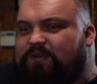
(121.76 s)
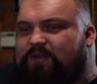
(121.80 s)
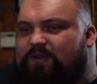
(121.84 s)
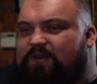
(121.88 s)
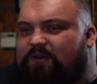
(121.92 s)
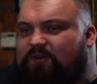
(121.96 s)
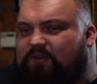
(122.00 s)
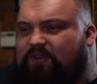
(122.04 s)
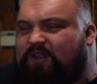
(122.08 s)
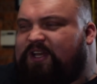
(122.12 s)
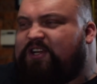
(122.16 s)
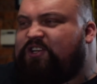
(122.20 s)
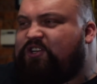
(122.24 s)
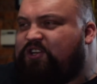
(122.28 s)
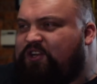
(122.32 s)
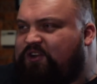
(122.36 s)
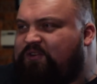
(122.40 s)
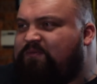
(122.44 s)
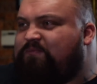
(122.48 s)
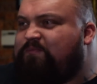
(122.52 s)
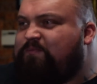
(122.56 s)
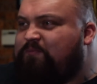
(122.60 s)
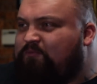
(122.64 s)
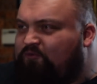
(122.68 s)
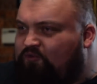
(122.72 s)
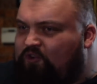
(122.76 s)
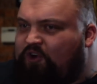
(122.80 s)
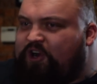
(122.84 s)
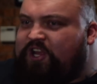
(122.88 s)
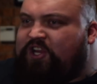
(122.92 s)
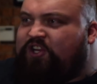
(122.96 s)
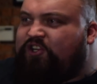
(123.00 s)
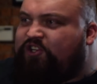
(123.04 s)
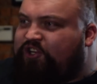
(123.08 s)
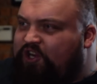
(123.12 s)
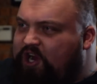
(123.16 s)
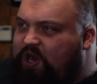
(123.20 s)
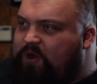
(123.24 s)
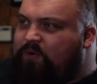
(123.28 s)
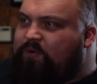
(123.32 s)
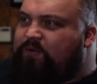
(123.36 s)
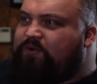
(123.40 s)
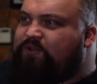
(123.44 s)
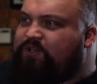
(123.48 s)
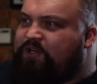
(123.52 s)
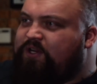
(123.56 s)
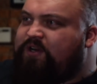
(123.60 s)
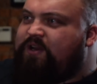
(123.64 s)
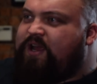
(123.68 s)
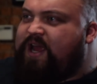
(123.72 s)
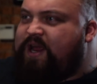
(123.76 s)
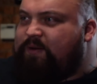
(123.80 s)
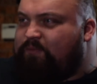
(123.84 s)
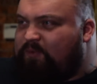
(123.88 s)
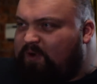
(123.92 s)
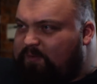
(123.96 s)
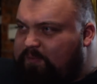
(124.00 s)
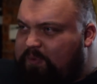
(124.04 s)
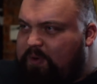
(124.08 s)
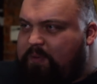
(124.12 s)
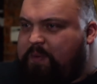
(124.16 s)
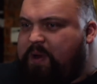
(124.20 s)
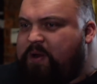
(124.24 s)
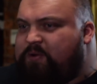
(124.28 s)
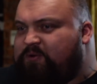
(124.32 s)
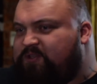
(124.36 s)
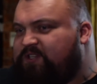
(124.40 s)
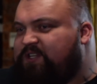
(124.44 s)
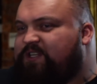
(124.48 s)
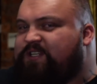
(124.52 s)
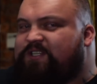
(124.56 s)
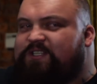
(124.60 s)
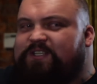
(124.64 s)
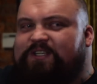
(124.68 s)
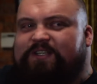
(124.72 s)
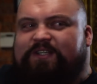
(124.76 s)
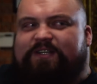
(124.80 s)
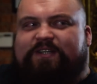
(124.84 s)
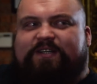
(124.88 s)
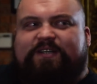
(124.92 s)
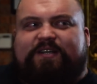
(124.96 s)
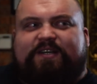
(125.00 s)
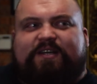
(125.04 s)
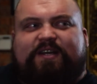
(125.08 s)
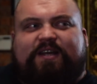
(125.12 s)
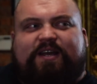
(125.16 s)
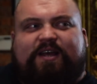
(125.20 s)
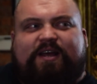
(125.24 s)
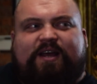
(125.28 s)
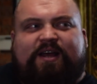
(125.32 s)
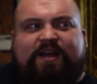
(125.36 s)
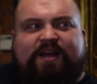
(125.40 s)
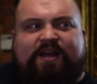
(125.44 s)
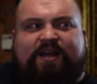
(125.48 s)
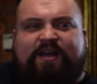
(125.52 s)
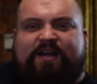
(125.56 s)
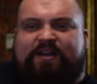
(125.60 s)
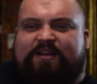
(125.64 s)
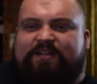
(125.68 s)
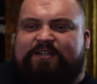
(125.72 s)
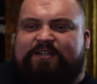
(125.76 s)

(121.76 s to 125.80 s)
unless you're running shows and in with promoters. And